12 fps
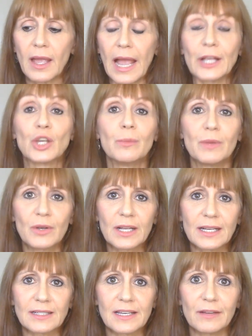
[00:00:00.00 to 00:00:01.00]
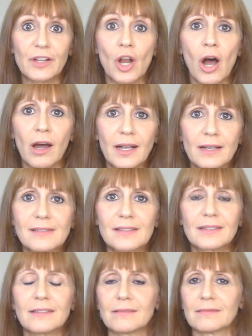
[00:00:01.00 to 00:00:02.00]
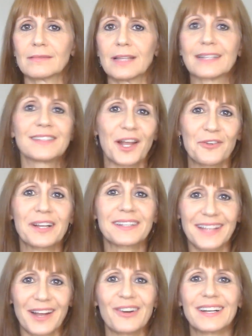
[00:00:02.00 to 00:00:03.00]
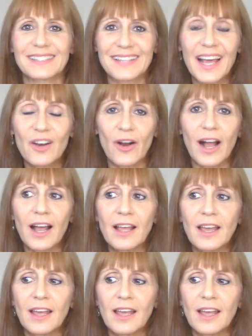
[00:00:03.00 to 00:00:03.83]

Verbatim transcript: and communicative and honest, etc., etc., etc.,